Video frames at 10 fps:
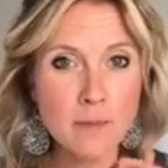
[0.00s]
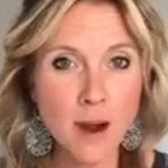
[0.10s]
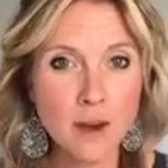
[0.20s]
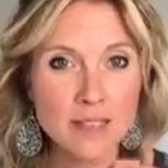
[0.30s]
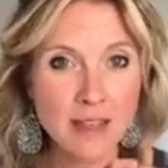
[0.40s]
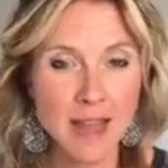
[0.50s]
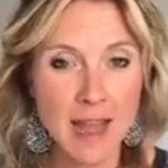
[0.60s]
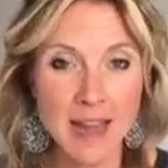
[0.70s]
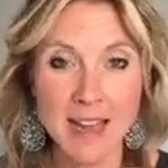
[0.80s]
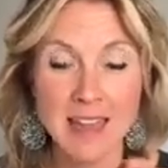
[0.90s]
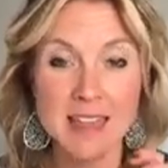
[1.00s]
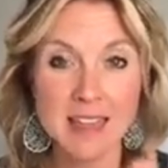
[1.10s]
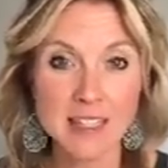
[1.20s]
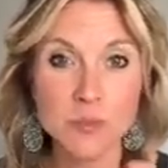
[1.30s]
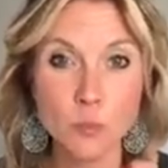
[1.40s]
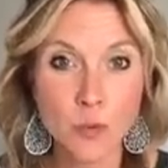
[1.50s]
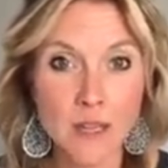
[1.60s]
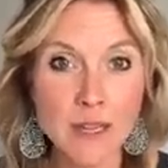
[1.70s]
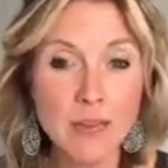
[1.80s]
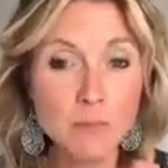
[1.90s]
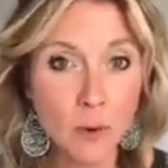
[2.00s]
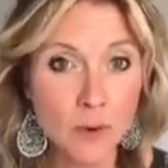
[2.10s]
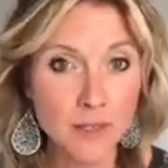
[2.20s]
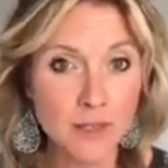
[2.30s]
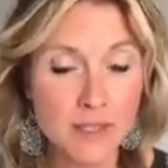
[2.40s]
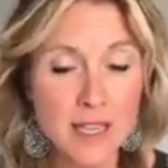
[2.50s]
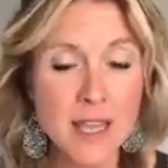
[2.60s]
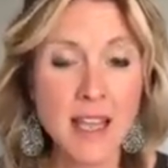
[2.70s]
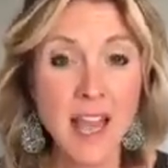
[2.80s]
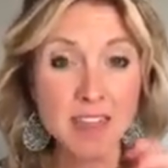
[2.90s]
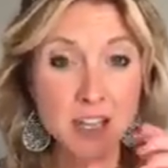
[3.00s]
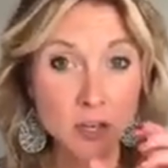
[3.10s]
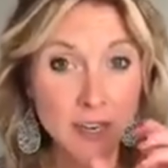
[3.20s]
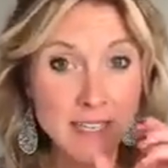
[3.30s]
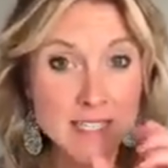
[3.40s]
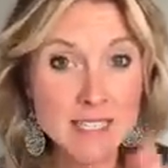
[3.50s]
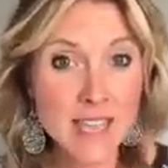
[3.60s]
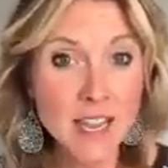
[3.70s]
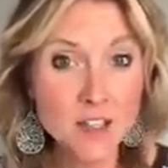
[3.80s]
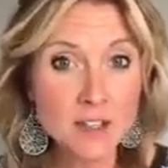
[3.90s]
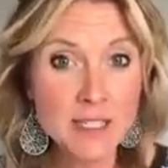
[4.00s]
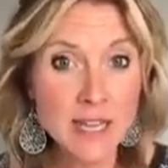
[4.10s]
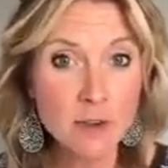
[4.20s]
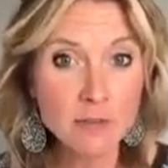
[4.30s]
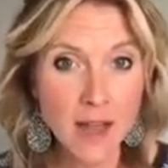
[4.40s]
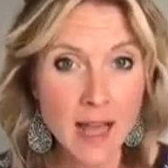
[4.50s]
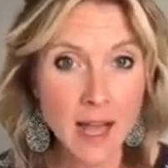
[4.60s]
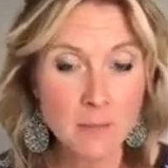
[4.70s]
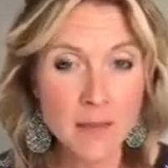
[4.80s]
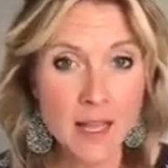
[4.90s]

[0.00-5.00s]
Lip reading: part to that. And I think that's really important. And then you're going to set yourself up.